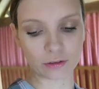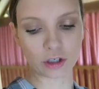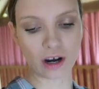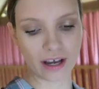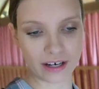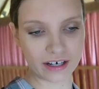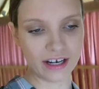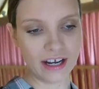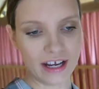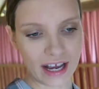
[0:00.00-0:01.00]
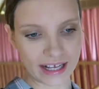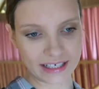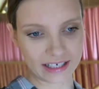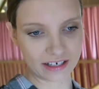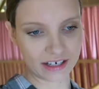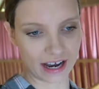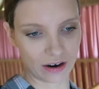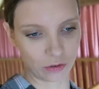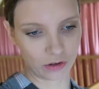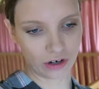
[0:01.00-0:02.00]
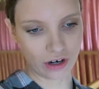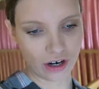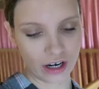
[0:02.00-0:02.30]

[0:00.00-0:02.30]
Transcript: I'll try and edit it down.